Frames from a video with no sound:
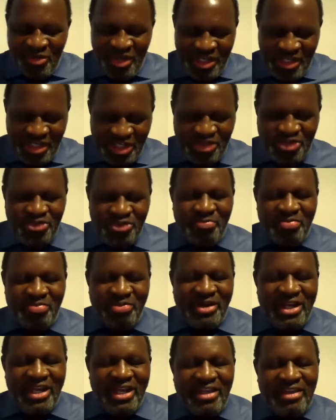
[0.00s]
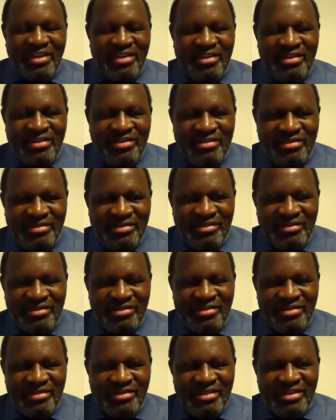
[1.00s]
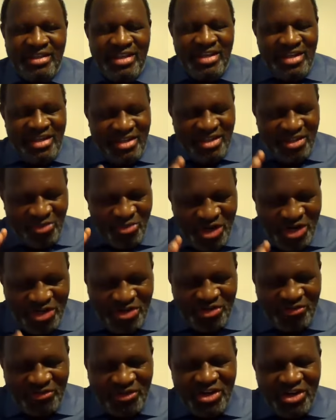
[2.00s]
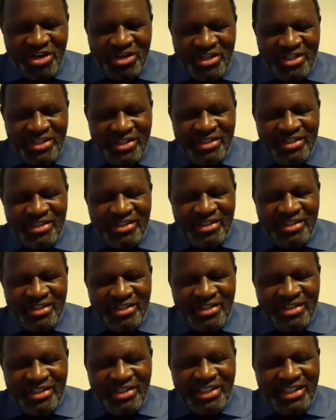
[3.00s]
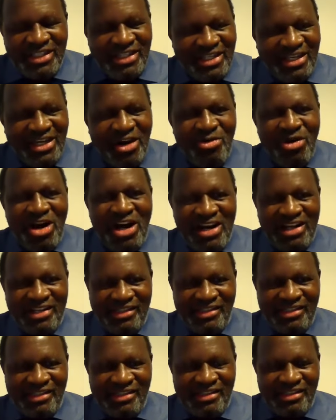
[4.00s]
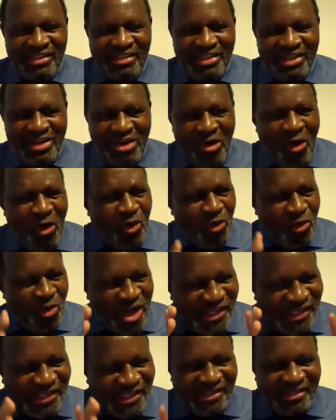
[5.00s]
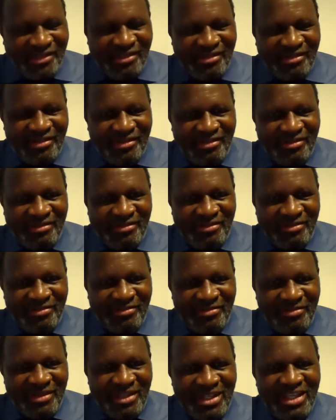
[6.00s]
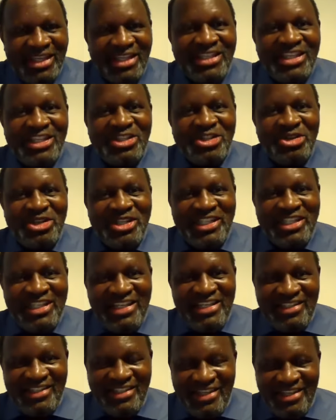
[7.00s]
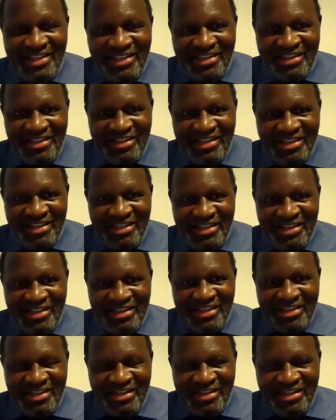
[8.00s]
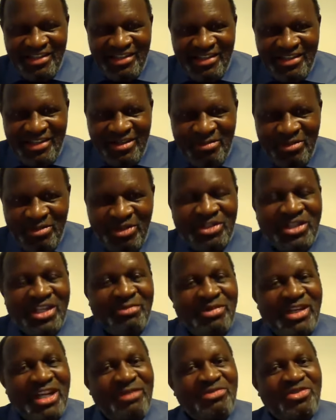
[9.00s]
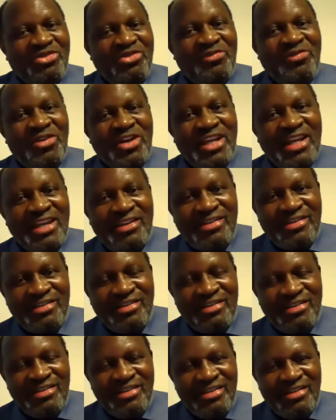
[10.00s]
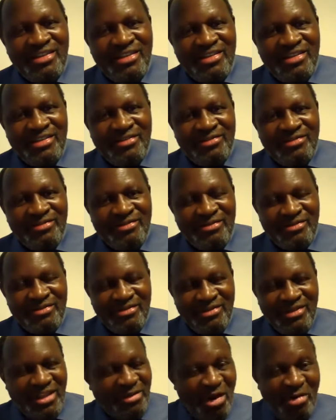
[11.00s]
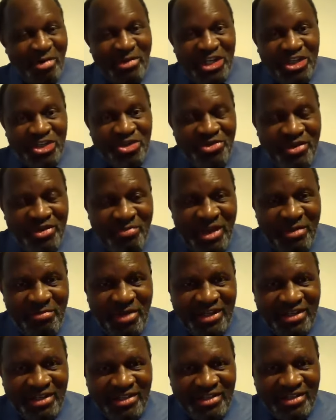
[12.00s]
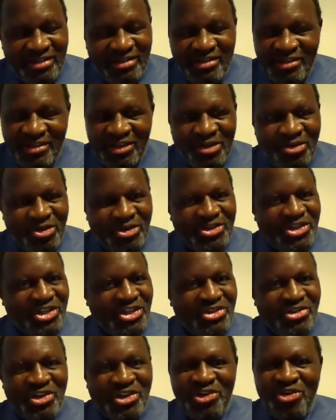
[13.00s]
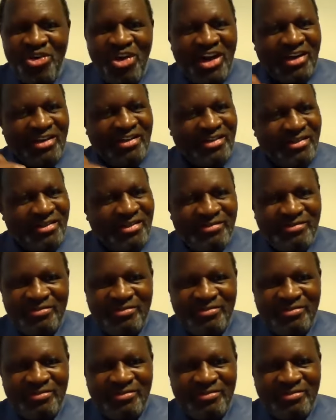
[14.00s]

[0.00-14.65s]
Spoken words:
We need to pray the word of God in our hearts, always. It is not easy, because sometimes you forget. The moment you remember it, continue in your heart,